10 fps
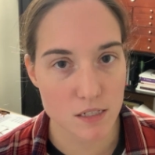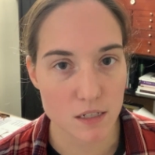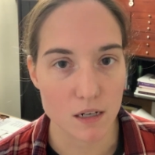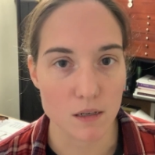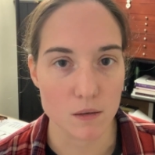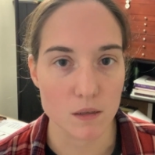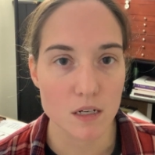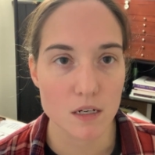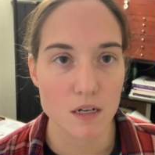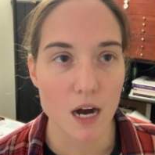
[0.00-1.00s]
So,
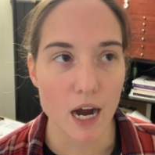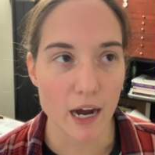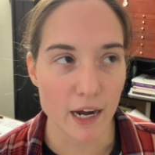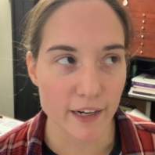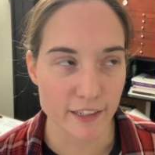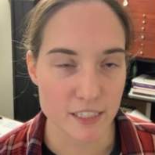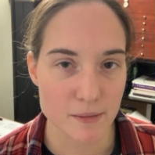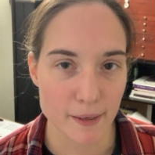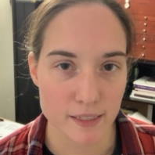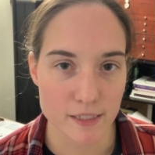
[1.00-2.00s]
I
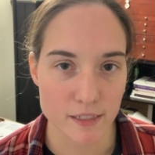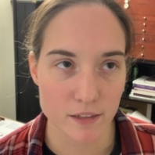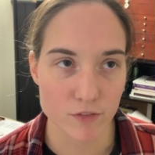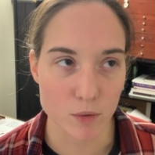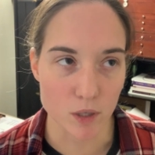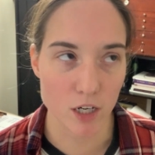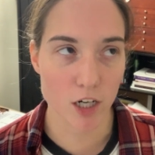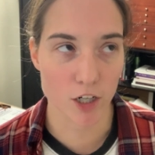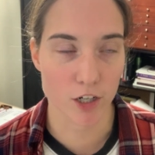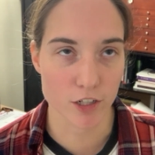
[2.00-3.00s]
expected for
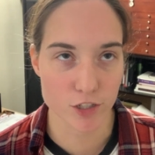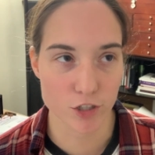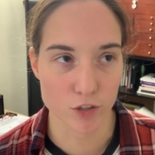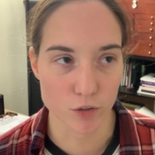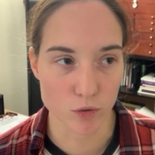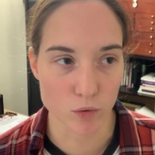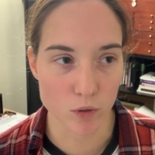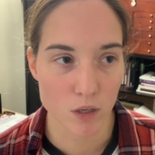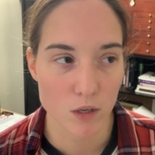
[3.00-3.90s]
her to